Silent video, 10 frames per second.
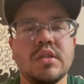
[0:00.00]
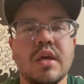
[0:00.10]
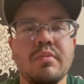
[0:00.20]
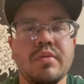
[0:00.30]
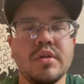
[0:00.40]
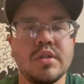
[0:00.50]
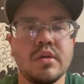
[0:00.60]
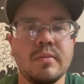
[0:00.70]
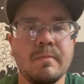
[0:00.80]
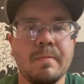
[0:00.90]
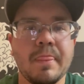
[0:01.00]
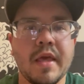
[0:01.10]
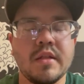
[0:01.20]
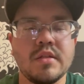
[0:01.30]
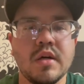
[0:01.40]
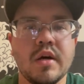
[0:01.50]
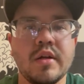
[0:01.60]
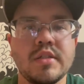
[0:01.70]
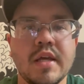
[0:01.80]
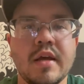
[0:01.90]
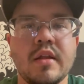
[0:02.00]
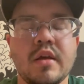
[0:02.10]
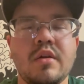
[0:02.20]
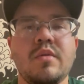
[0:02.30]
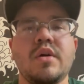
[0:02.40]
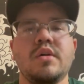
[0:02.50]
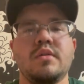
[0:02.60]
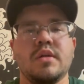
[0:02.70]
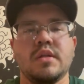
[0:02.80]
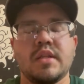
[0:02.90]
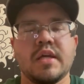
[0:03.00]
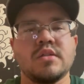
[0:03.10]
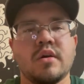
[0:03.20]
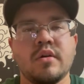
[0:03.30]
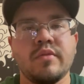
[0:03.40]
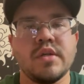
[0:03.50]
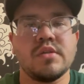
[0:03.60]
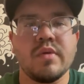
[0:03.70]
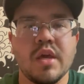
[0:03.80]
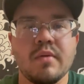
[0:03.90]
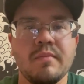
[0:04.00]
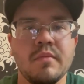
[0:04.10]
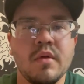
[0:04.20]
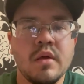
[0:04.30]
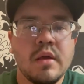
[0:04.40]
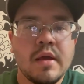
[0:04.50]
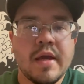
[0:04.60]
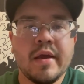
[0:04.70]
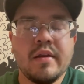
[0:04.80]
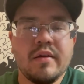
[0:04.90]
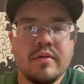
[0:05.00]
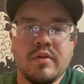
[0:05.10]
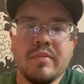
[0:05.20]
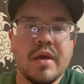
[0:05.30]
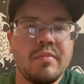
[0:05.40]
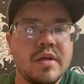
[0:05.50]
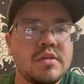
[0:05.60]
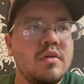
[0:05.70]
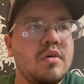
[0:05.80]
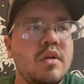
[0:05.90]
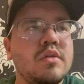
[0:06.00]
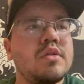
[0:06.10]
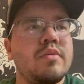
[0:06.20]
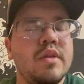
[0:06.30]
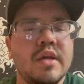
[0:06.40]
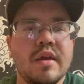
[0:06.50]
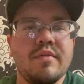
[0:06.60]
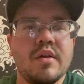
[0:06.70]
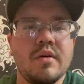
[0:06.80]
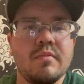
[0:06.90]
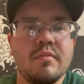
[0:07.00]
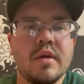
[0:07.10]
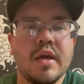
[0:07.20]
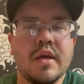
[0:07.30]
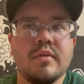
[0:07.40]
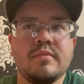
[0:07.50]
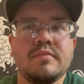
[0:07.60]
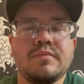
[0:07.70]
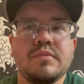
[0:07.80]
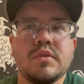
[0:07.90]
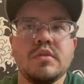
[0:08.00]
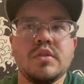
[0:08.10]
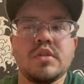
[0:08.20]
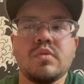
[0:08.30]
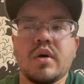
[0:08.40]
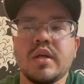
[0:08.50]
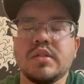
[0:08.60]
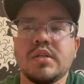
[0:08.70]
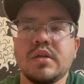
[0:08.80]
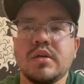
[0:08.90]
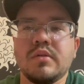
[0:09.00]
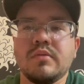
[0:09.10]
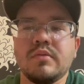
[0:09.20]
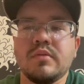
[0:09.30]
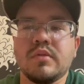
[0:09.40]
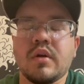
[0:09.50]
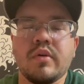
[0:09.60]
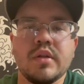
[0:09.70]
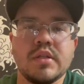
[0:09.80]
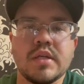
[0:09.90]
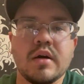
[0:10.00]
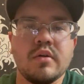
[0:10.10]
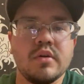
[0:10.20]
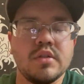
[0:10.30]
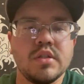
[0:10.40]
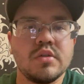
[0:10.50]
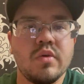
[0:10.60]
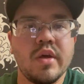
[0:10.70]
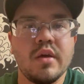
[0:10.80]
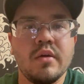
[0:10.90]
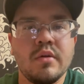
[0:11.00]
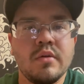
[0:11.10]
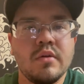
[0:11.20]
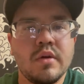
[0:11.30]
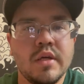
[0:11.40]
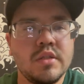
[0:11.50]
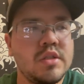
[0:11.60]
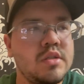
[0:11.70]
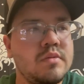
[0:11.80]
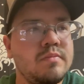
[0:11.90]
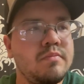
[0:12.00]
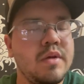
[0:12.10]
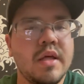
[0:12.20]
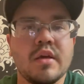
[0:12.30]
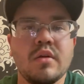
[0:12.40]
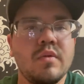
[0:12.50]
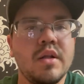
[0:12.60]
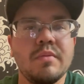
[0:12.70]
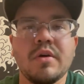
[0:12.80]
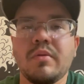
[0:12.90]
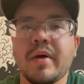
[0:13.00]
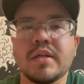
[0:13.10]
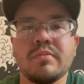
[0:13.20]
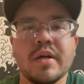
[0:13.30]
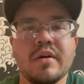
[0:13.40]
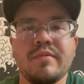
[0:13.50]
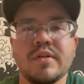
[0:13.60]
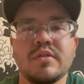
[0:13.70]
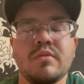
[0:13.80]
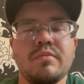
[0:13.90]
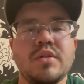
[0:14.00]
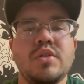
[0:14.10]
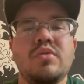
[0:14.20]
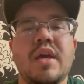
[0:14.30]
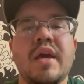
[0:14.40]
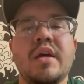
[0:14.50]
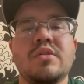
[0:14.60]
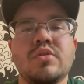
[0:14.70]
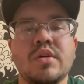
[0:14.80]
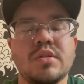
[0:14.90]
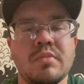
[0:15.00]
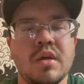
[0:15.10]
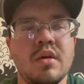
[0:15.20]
keep pushing and to understand that, you know what, things aren't always sweet, and you may be so close to really giving up and just wanting to throw in the towel and just quit and just be like, you know what, let me go back to my comfort zone. But you can't, trust me,